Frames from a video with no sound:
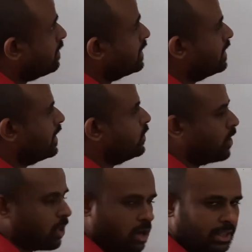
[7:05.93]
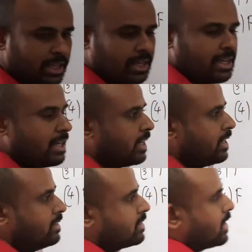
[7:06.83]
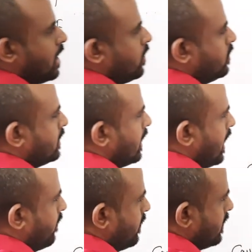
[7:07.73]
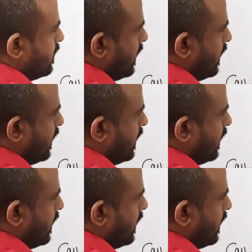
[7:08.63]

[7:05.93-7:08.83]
journal you record the discount allowed.